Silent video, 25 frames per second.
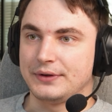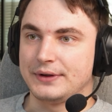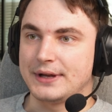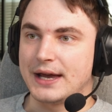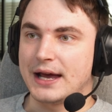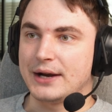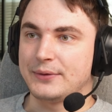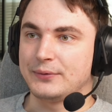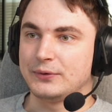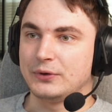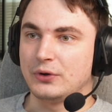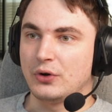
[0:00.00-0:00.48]

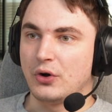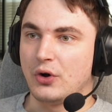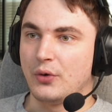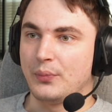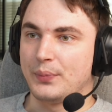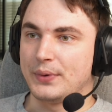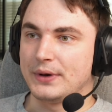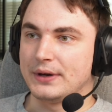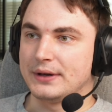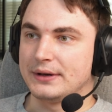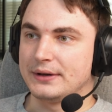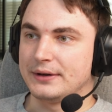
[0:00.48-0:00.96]
that will
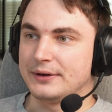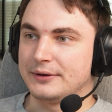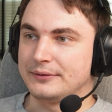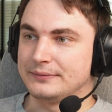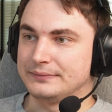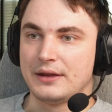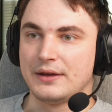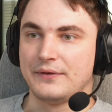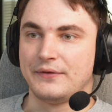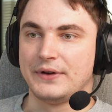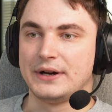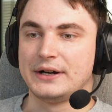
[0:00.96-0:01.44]
open
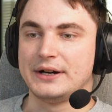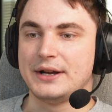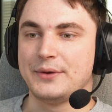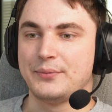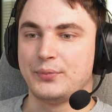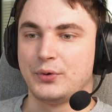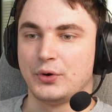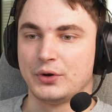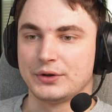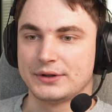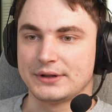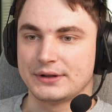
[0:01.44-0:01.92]
the very
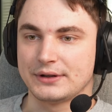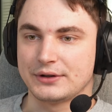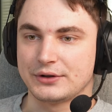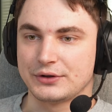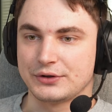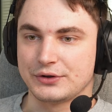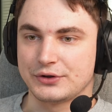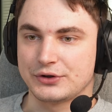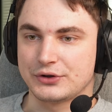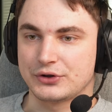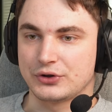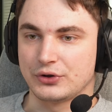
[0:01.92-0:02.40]
important
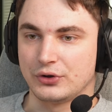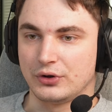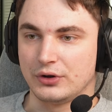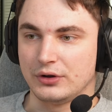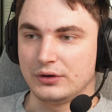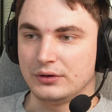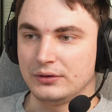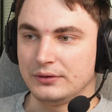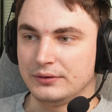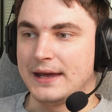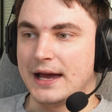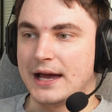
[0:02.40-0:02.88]

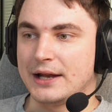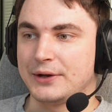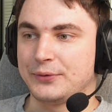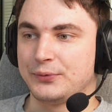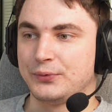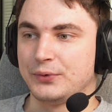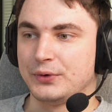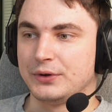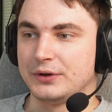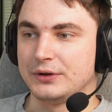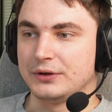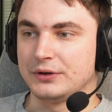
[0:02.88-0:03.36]
console that
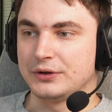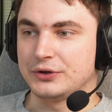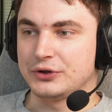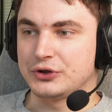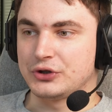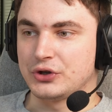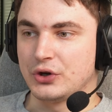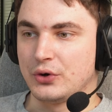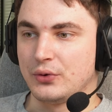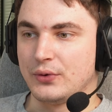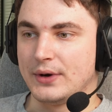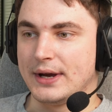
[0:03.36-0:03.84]
will
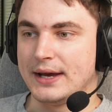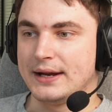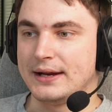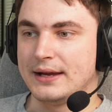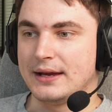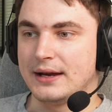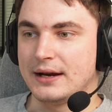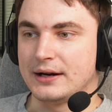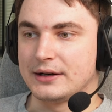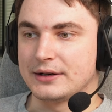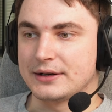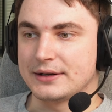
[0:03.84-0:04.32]
show
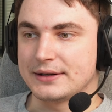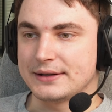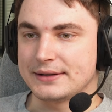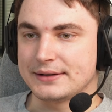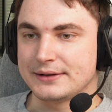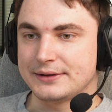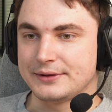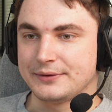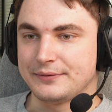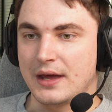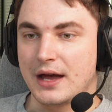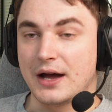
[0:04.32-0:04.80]
any
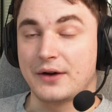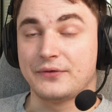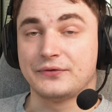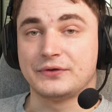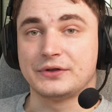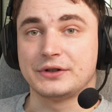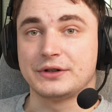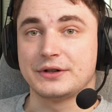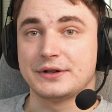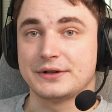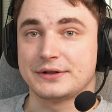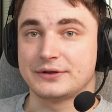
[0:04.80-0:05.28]
errors
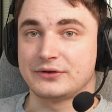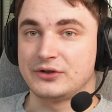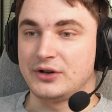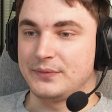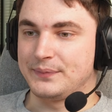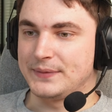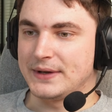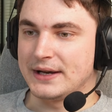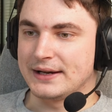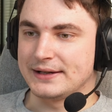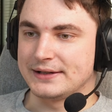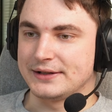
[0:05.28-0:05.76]
after
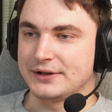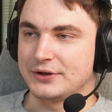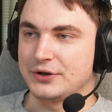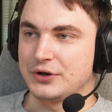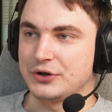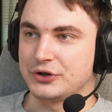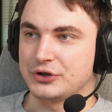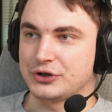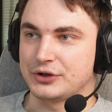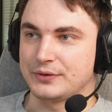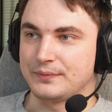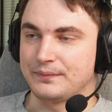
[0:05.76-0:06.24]
script
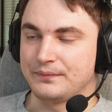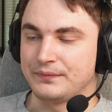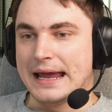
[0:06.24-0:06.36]
execution.